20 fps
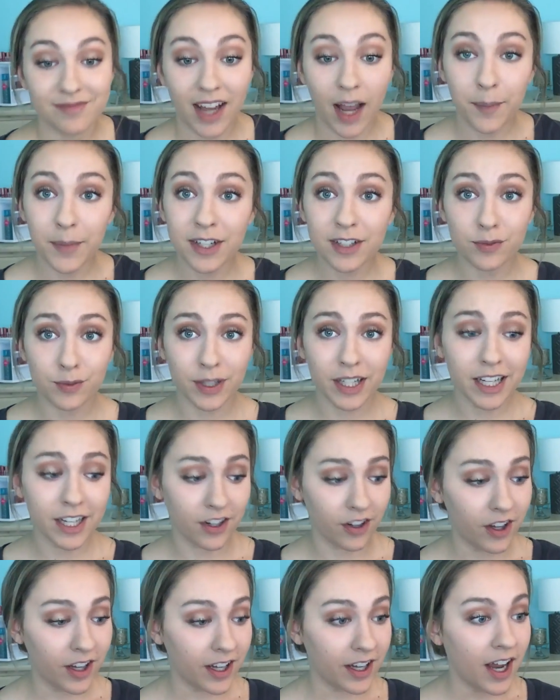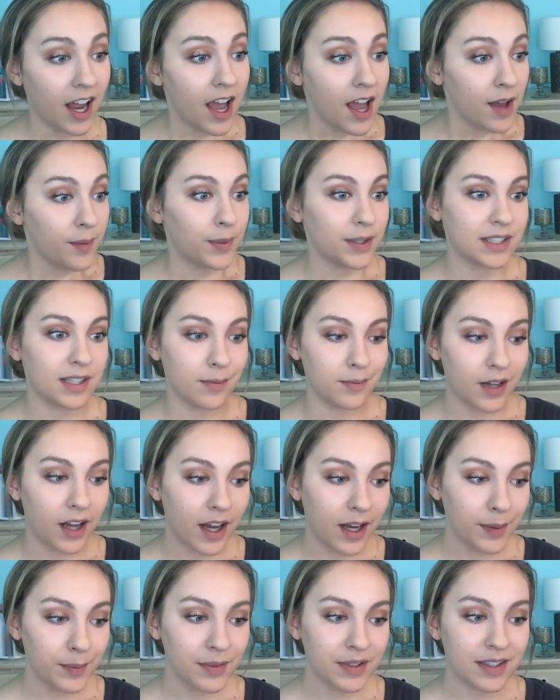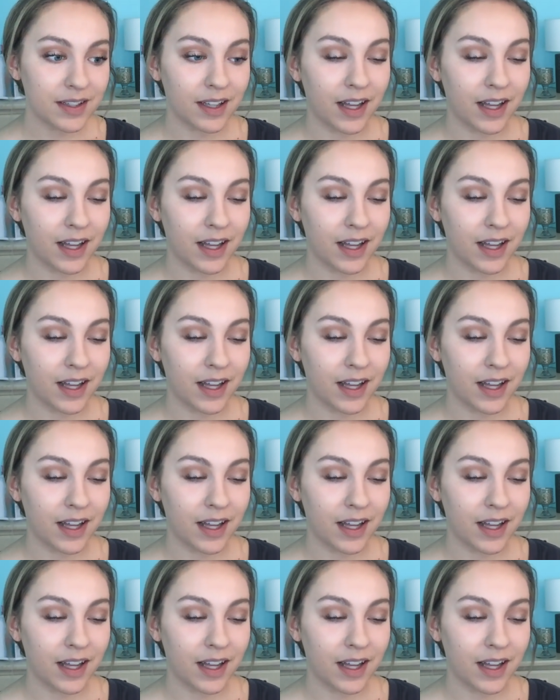I mean, it's really good, but sometimes,